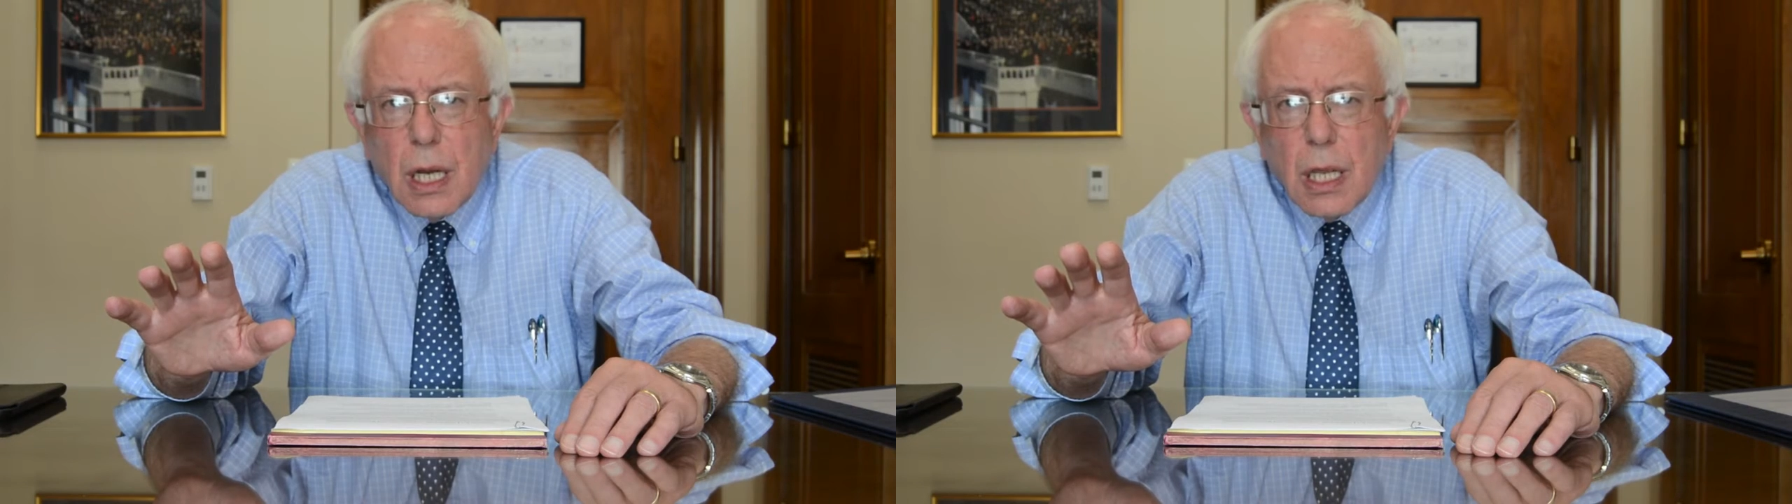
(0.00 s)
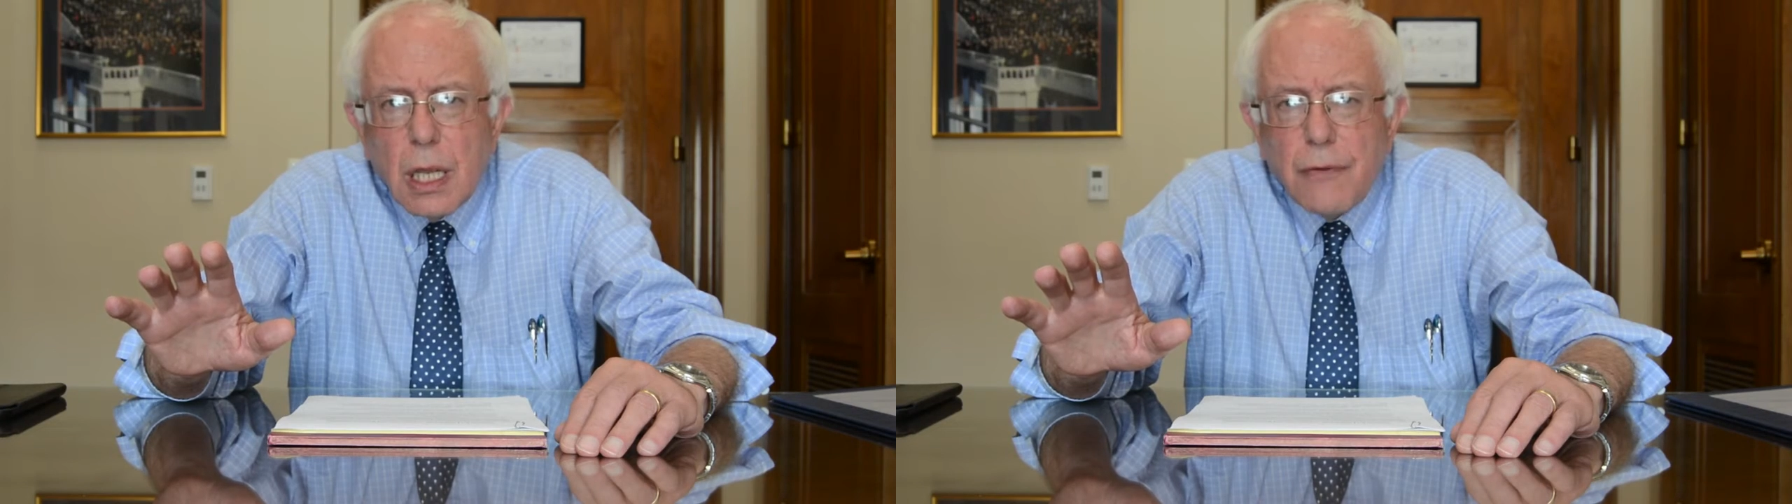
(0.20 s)

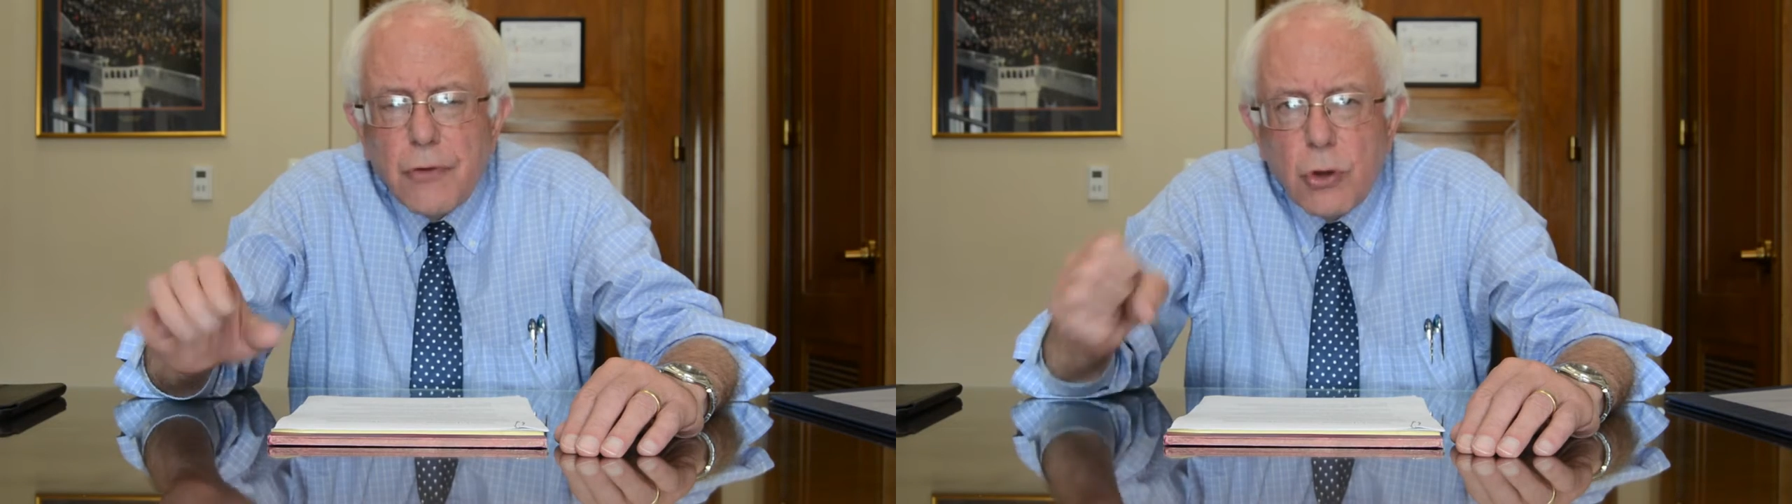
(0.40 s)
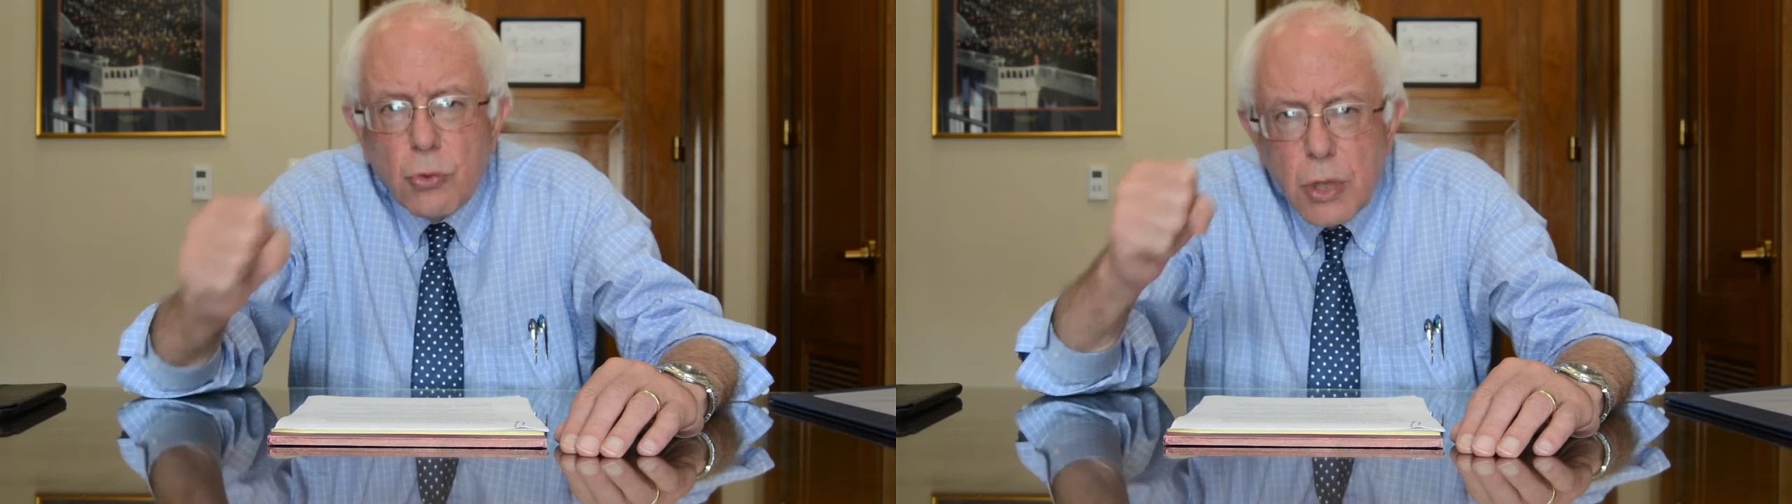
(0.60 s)
if
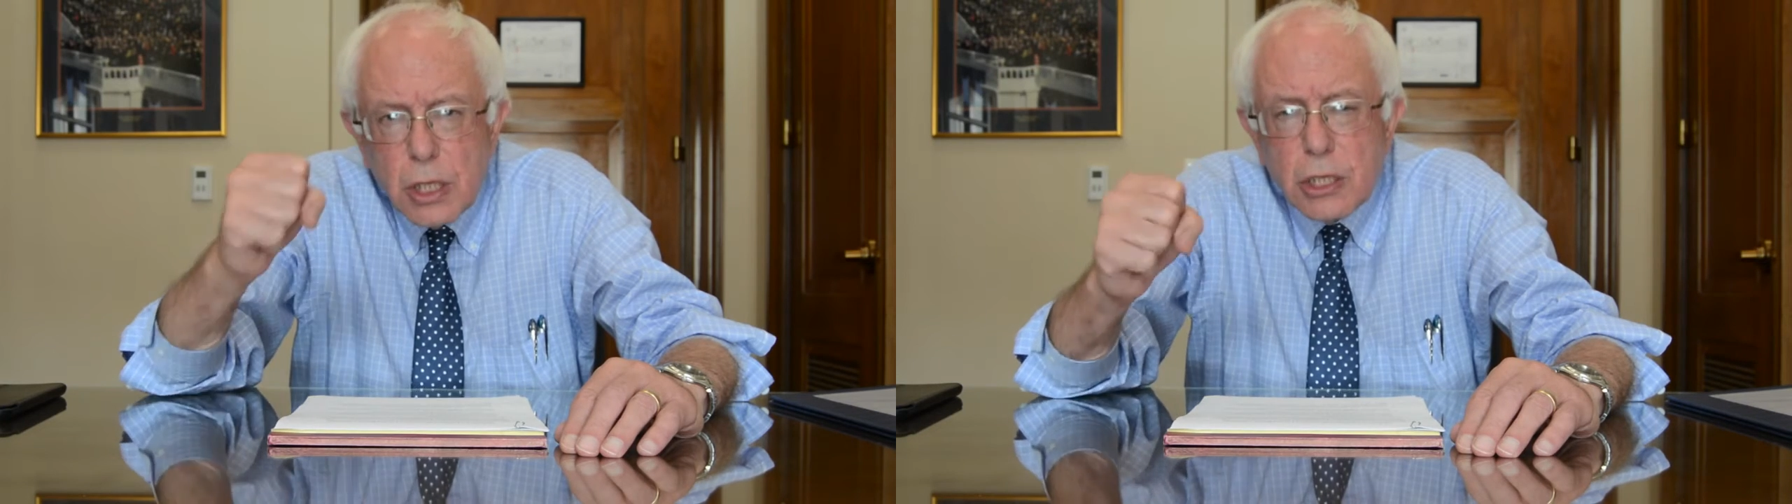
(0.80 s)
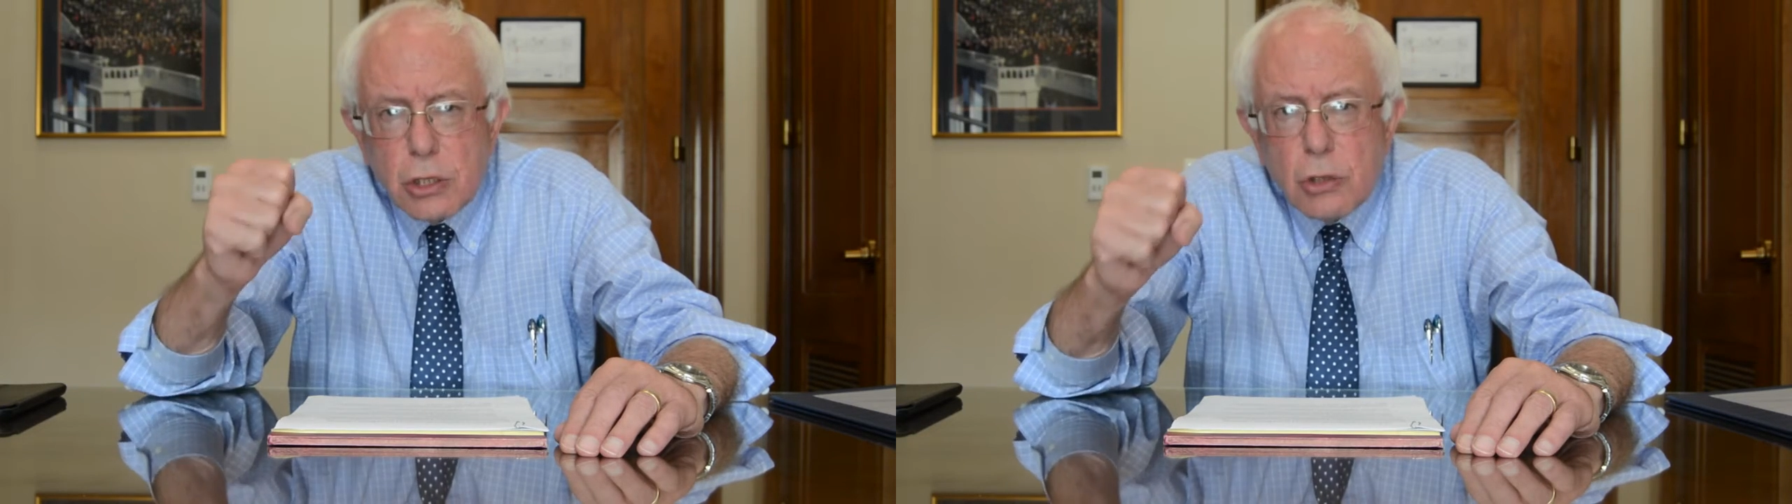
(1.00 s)
you
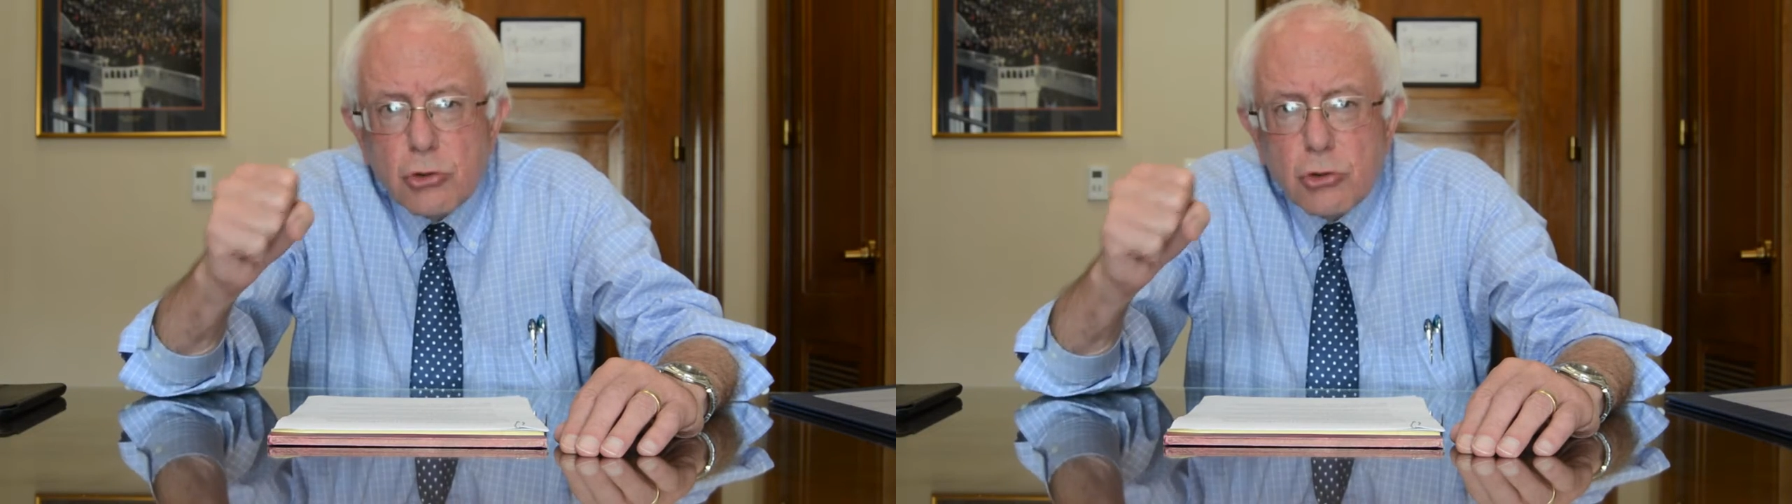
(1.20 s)
really